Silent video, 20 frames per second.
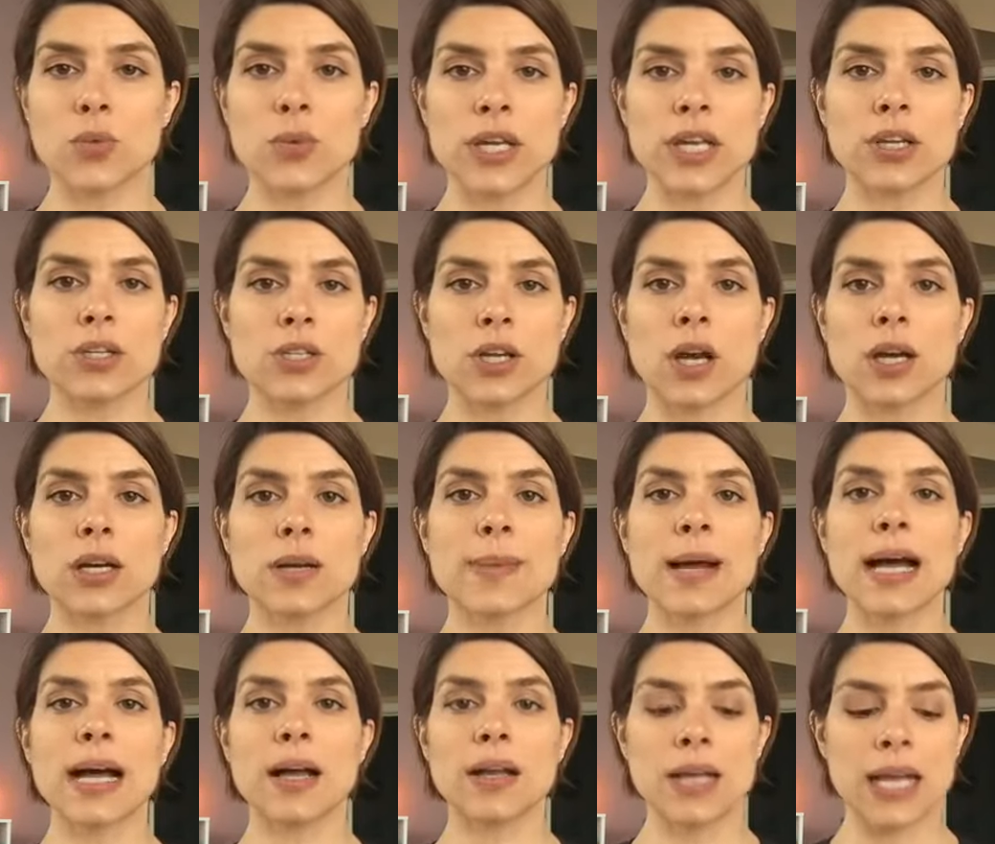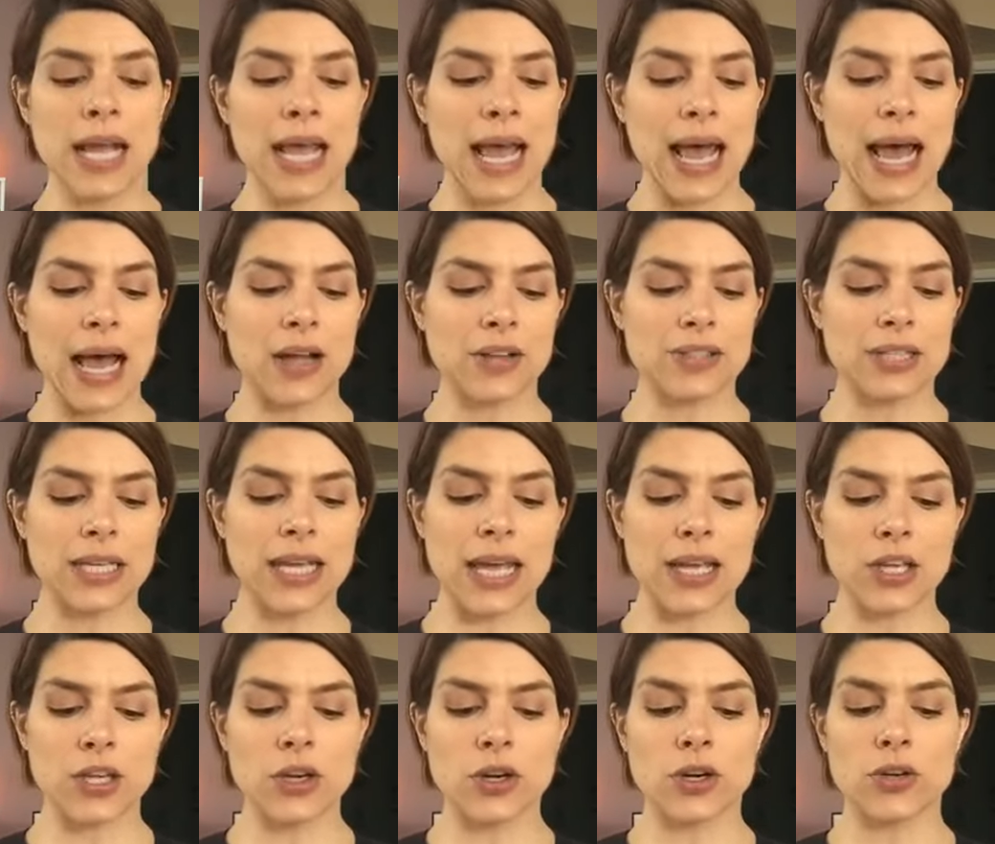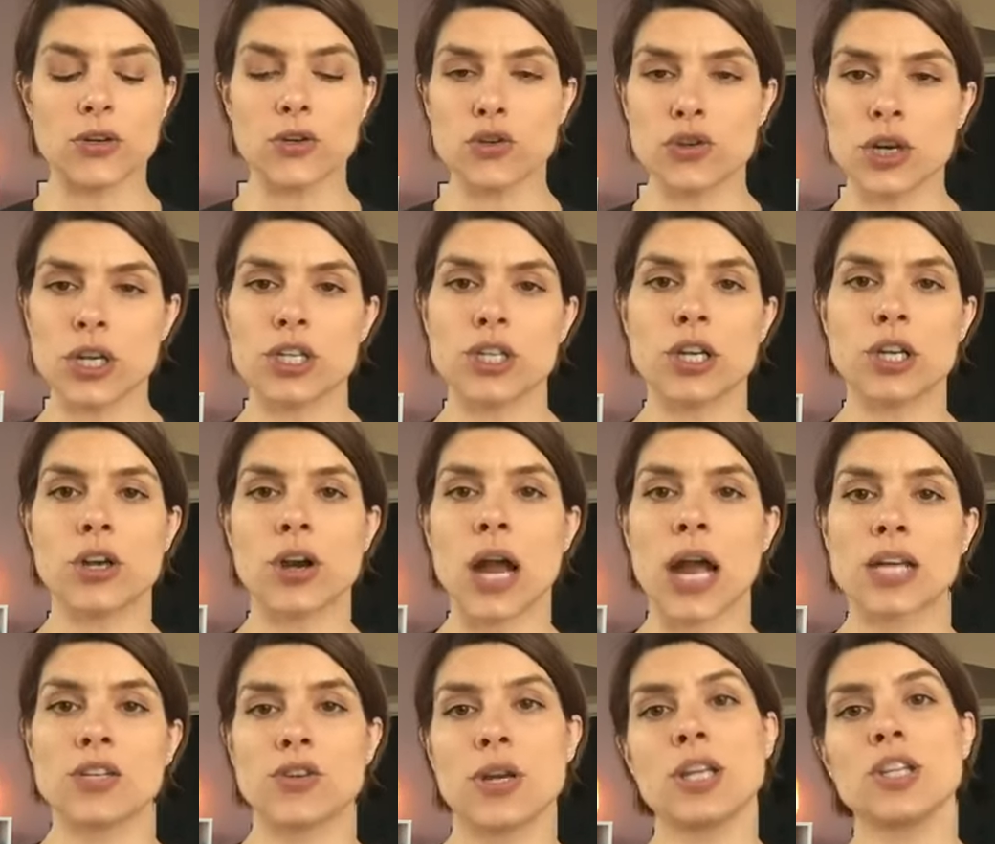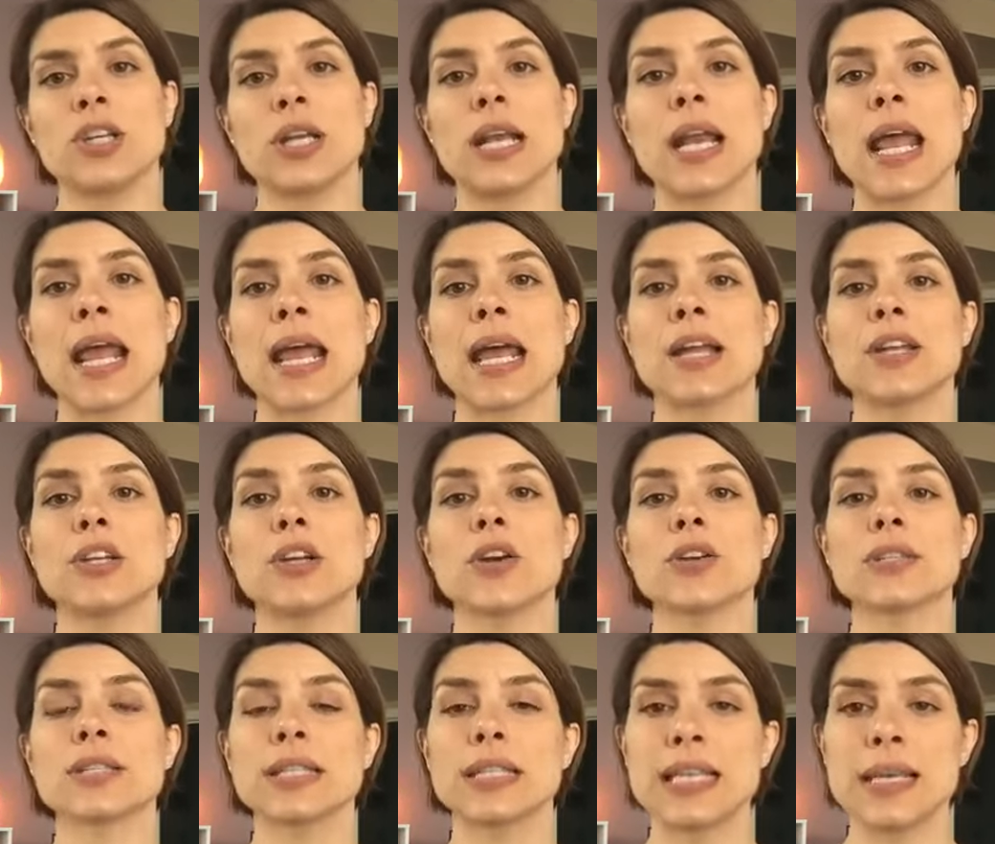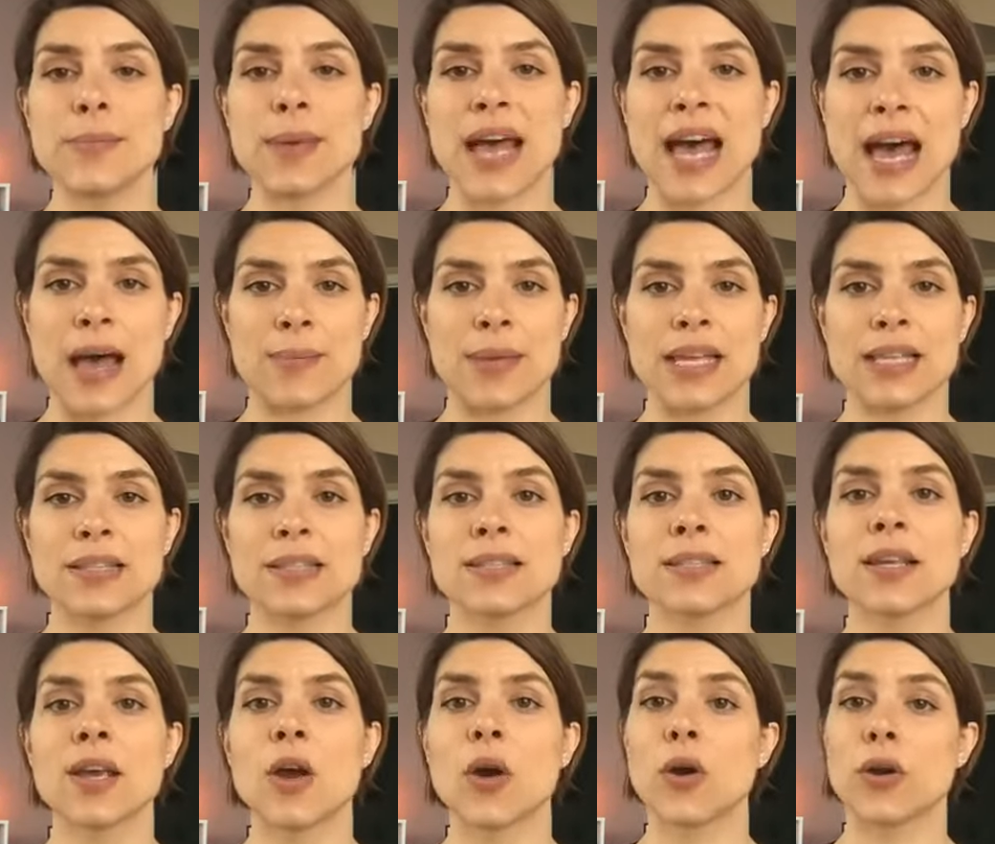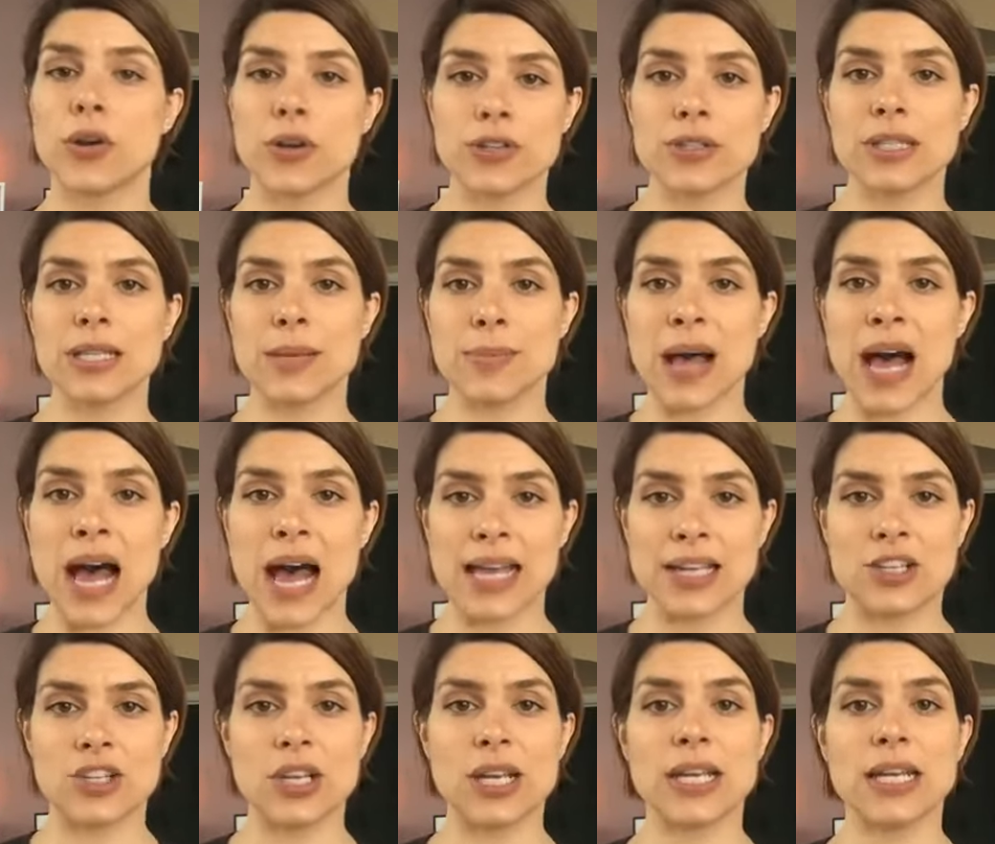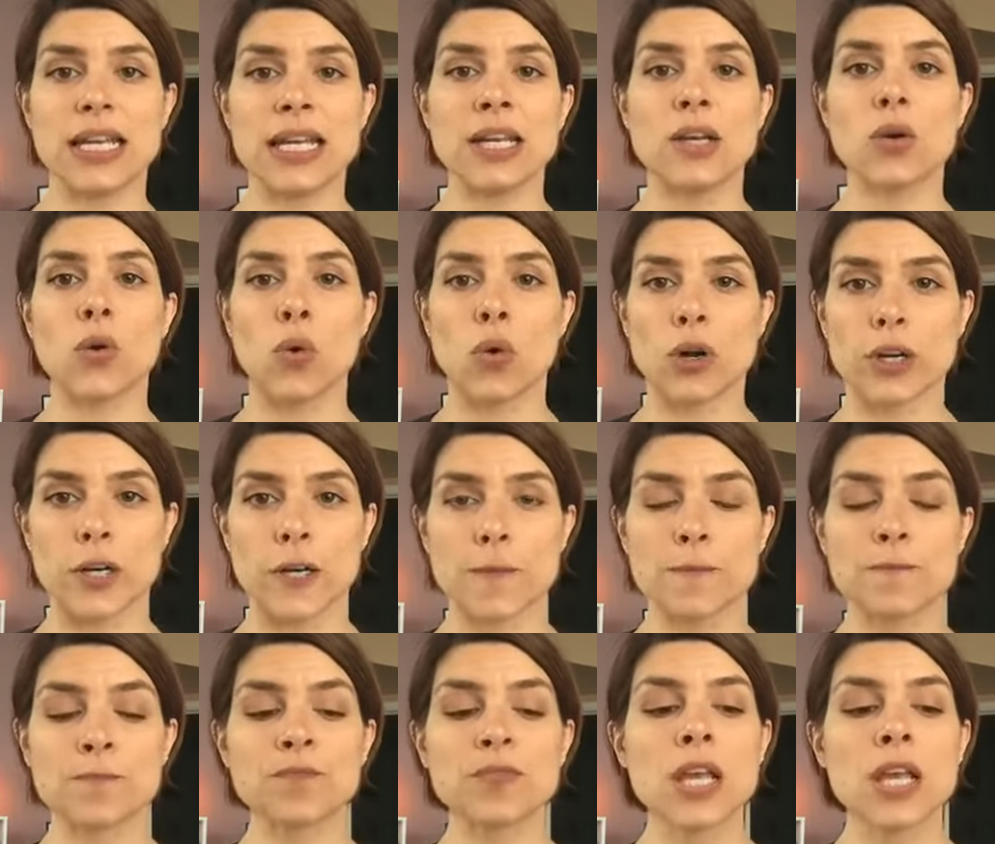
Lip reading: we could talk about how to get your nutrition, your hydration, and your sleep habits or your sleep hygiene in order.